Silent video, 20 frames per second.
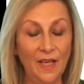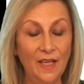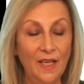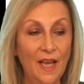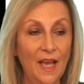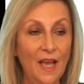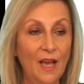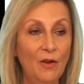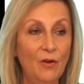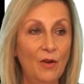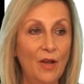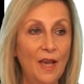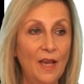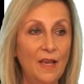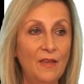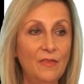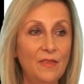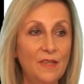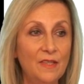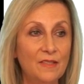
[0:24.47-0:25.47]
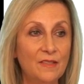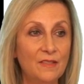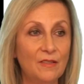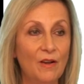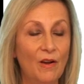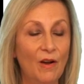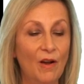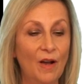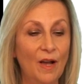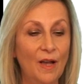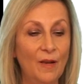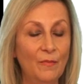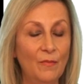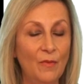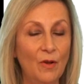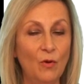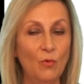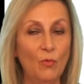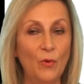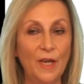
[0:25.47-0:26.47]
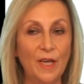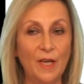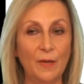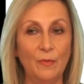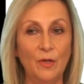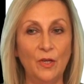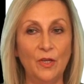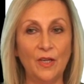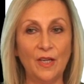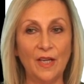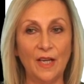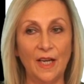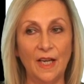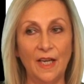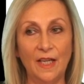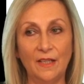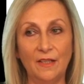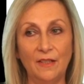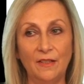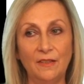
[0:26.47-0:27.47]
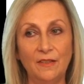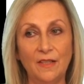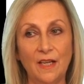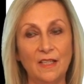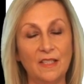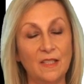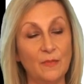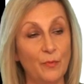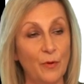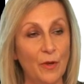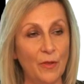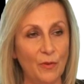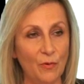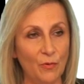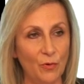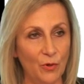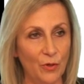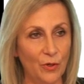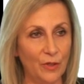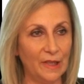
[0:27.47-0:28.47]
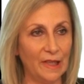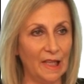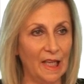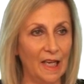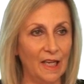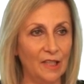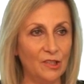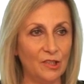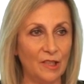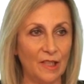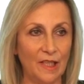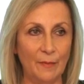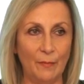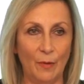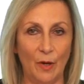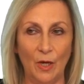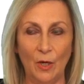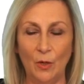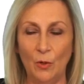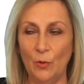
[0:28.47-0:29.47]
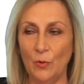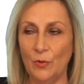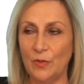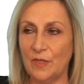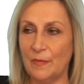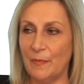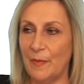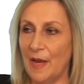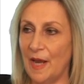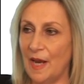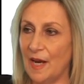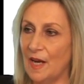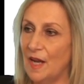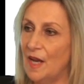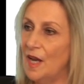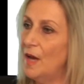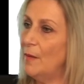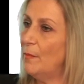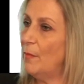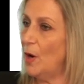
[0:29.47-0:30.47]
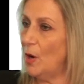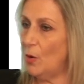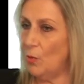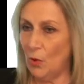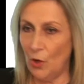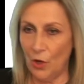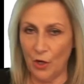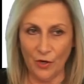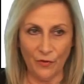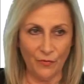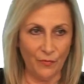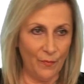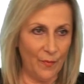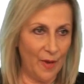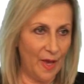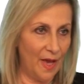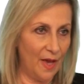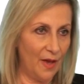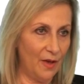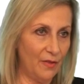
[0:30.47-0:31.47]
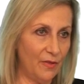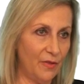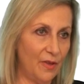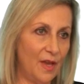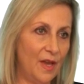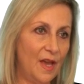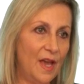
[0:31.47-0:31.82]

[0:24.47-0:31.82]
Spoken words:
Now, in this time, we communicated and spread the word largely by horseback, by word of mouth,